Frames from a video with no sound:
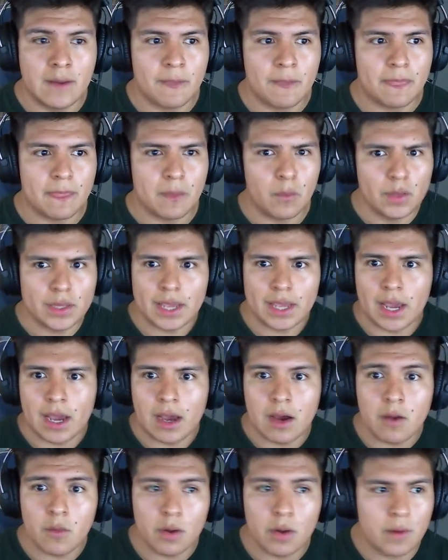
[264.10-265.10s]
What the
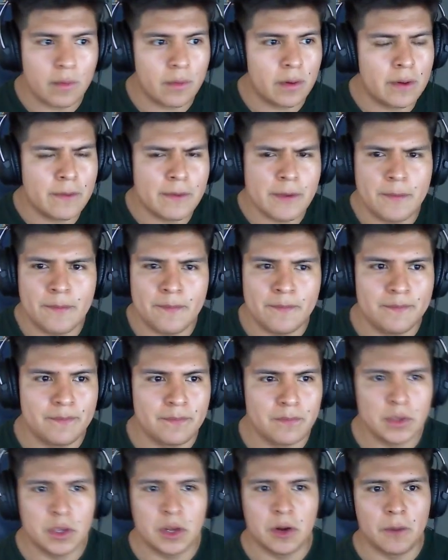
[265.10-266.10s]
hell? Where are we,
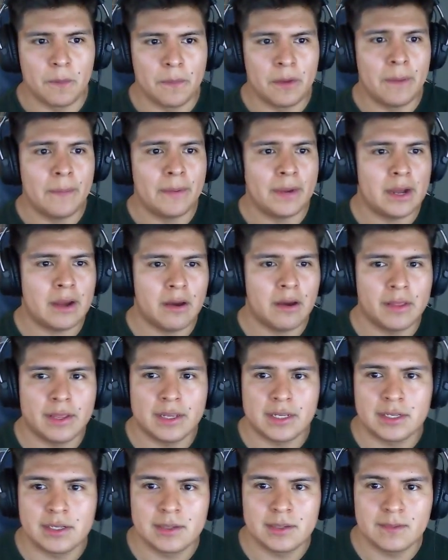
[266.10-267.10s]
pumping out all
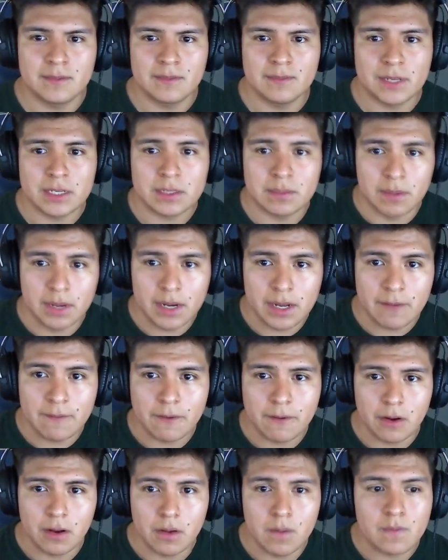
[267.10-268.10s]
this money
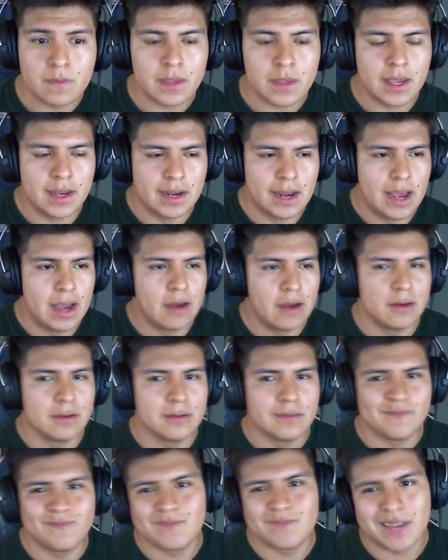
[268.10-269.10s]
from? And
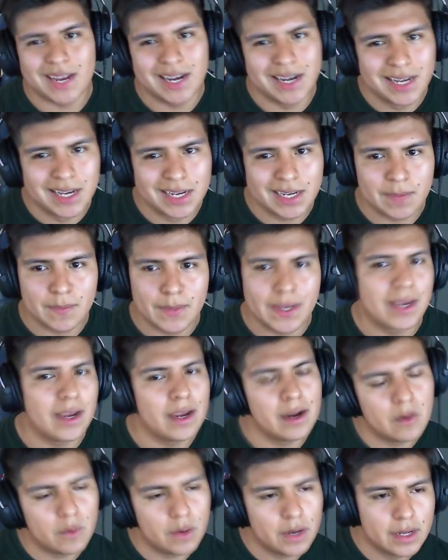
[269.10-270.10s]
now I look, I'm like,
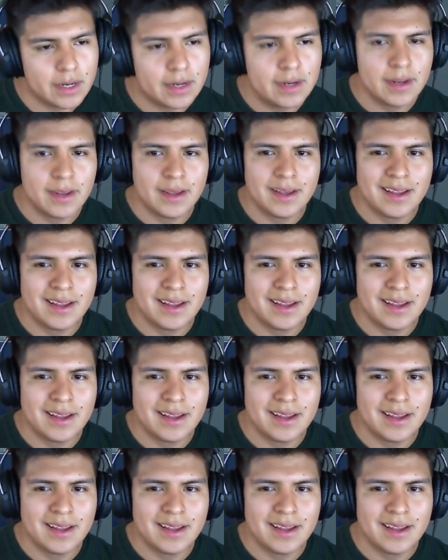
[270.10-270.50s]
you know what?